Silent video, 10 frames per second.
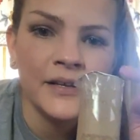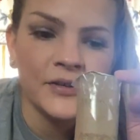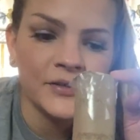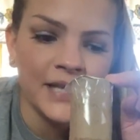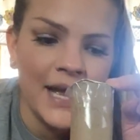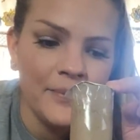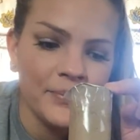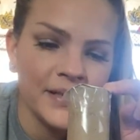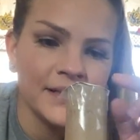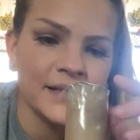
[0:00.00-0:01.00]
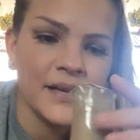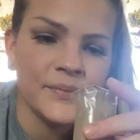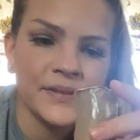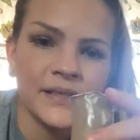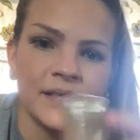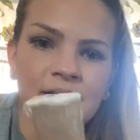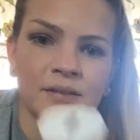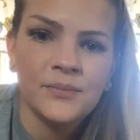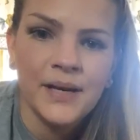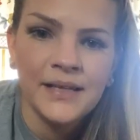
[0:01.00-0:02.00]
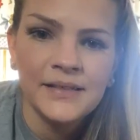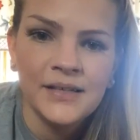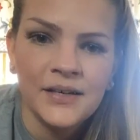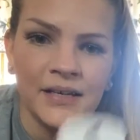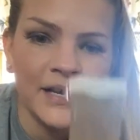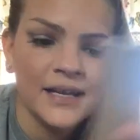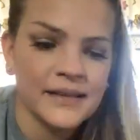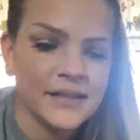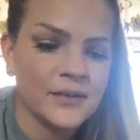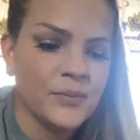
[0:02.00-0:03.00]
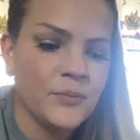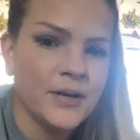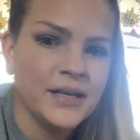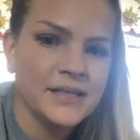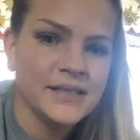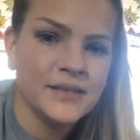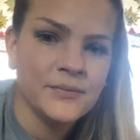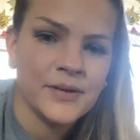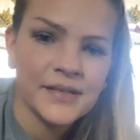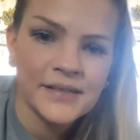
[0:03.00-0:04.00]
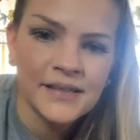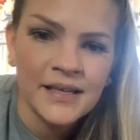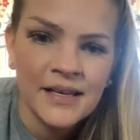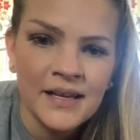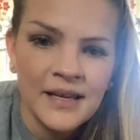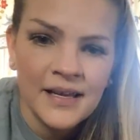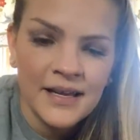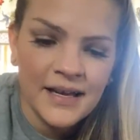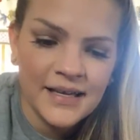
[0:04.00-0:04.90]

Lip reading: So mine's already on there, but what I did was, I took the note card,